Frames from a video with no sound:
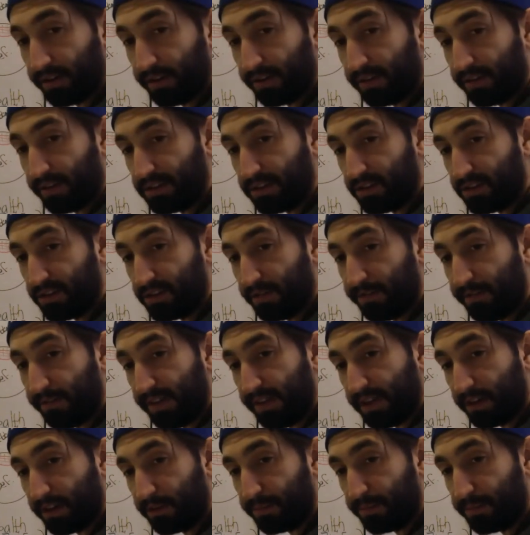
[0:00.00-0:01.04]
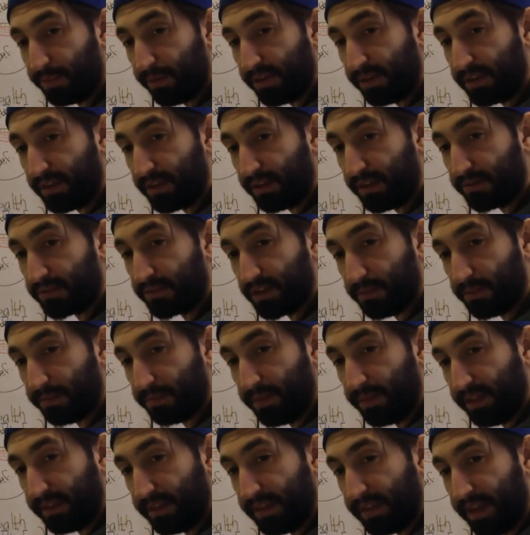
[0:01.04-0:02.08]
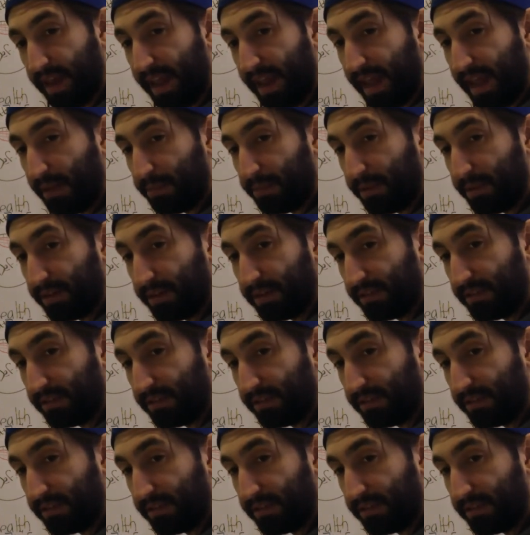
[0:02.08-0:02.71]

This is a fingerprint of something that happened.